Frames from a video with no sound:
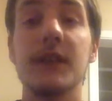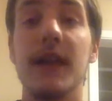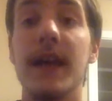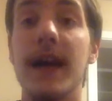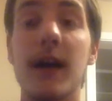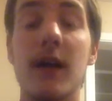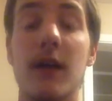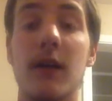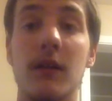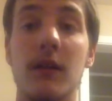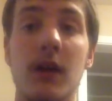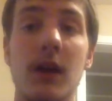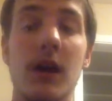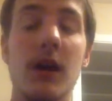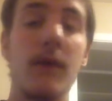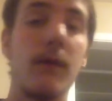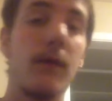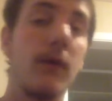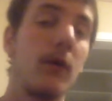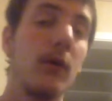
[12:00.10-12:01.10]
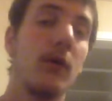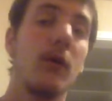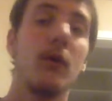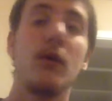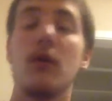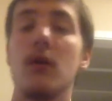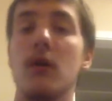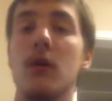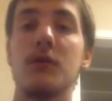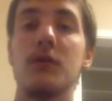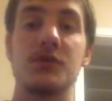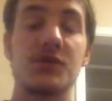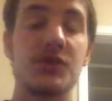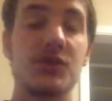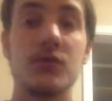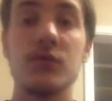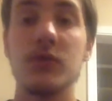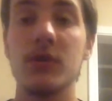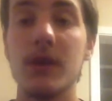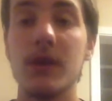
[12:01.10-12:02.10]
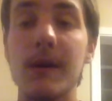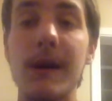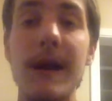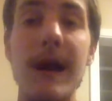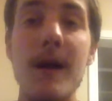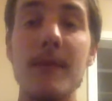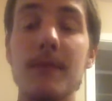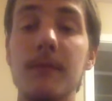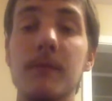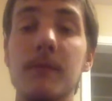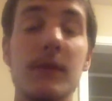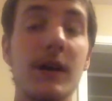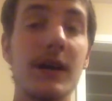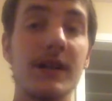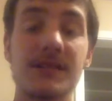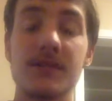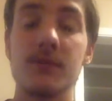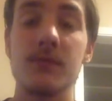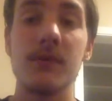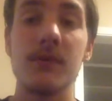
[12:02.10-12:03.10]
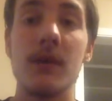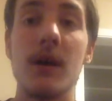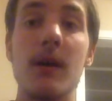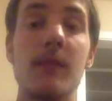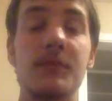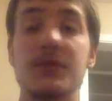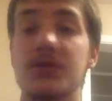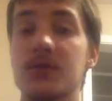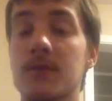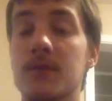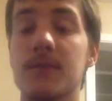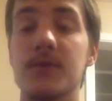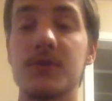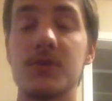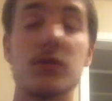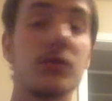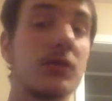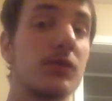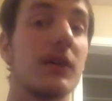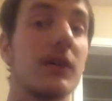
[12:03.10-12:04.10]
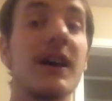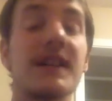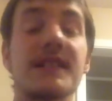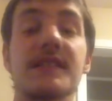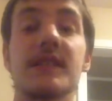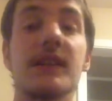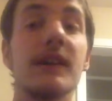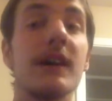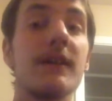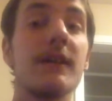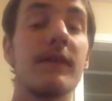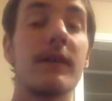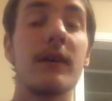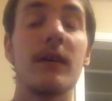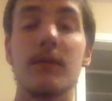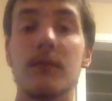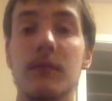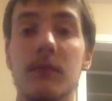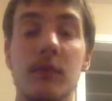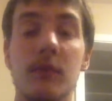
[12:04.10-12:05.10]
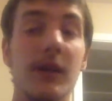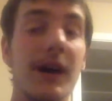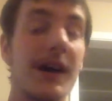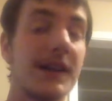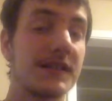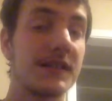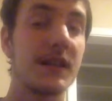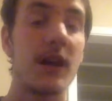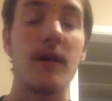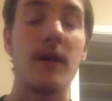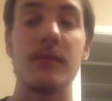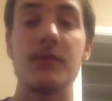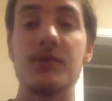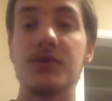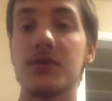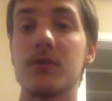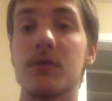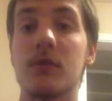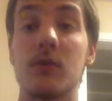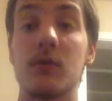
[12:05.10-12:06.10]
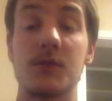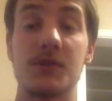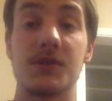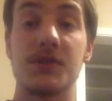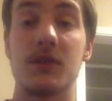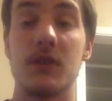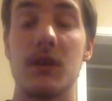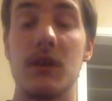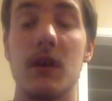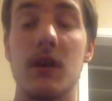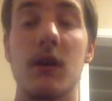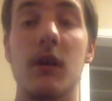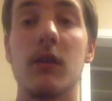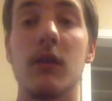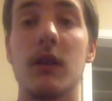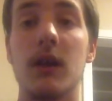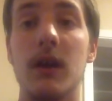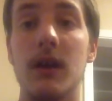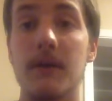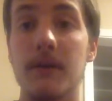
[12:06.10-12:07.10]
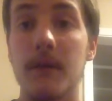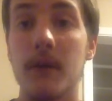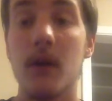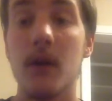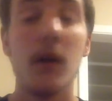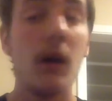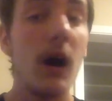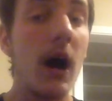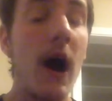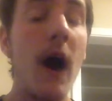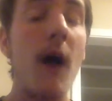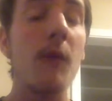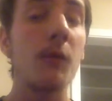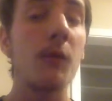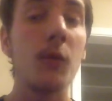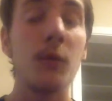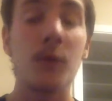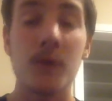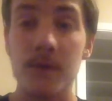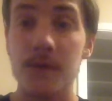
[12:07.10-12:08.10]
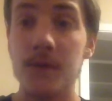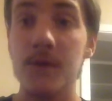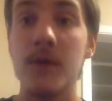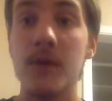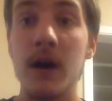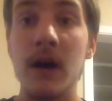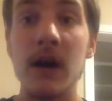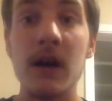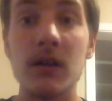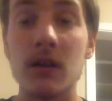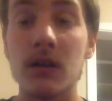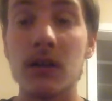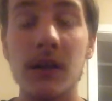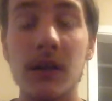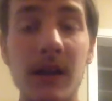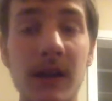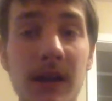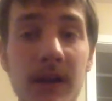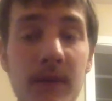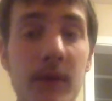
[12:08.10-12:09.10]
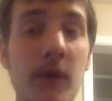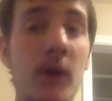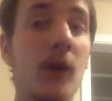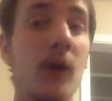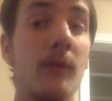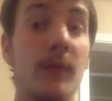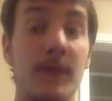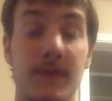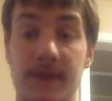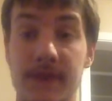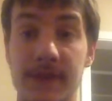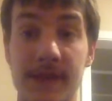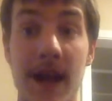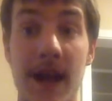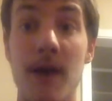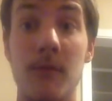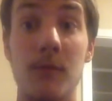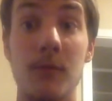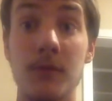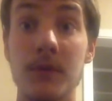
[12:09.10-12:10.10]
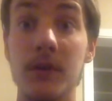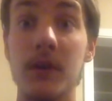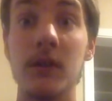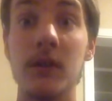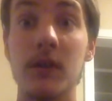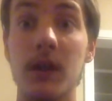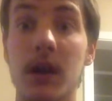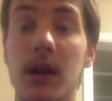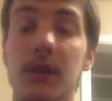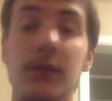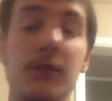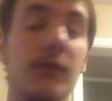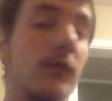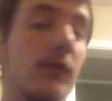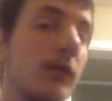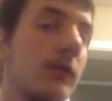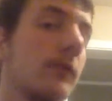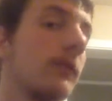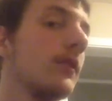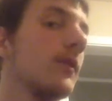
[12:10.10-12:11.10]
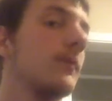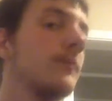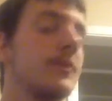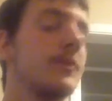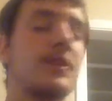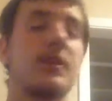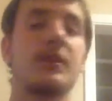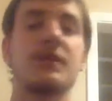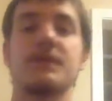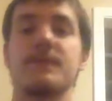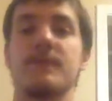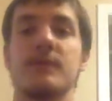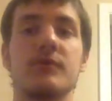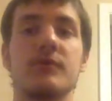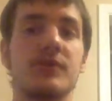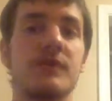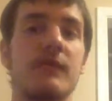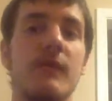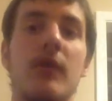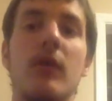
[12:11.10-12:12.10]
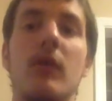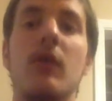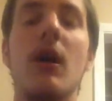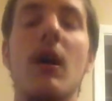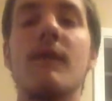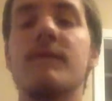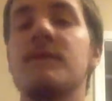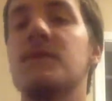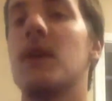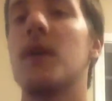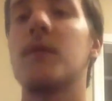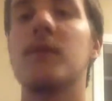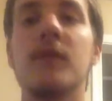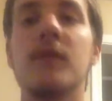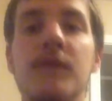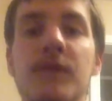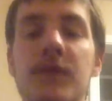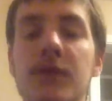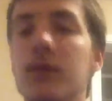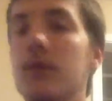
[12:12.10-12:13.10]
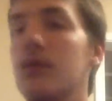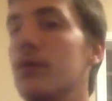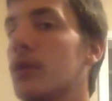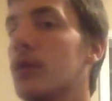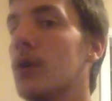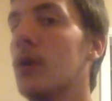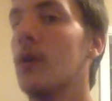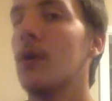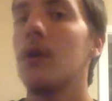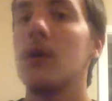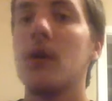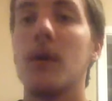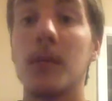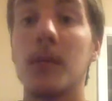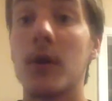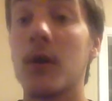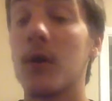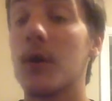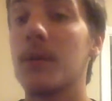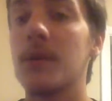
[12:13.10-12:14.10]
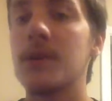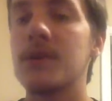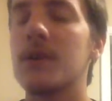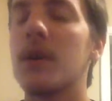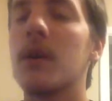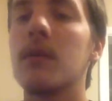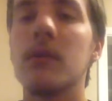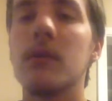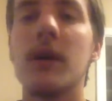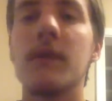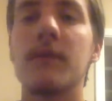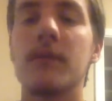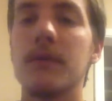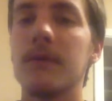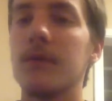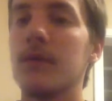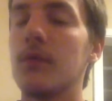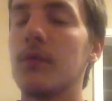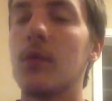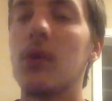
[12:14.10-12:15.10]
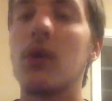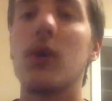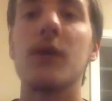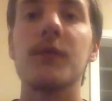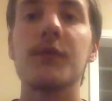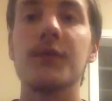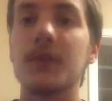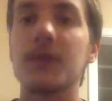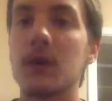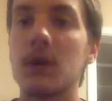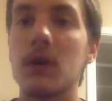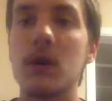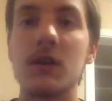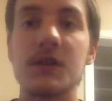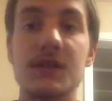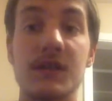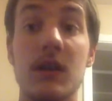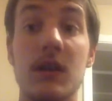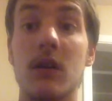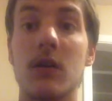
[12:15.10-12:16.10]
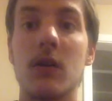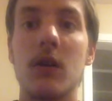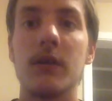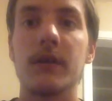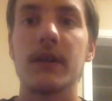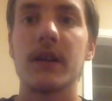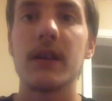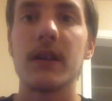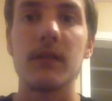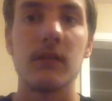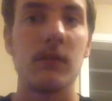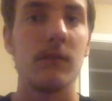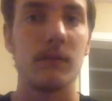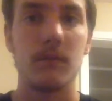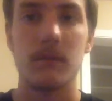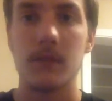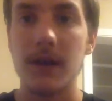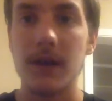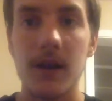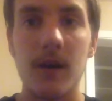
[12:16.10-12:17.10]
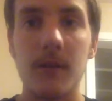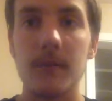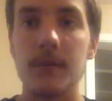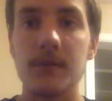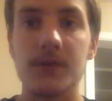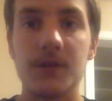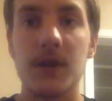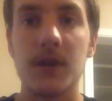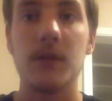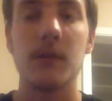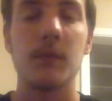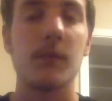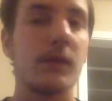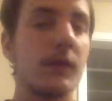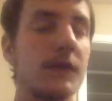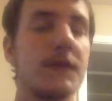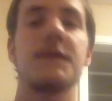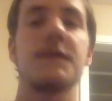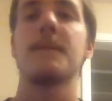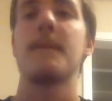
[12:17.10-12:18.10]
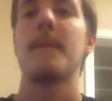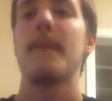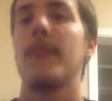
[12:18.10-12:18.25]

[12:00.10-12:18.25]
Hell Alive. The studio album, last studio album was Supercharger's last live album. Their last album in general was Hell Alive. I will review Hell Alive, but that will not last long. Because first of all, I'm going to be done and have reviewed all the songs that are on that album anyways.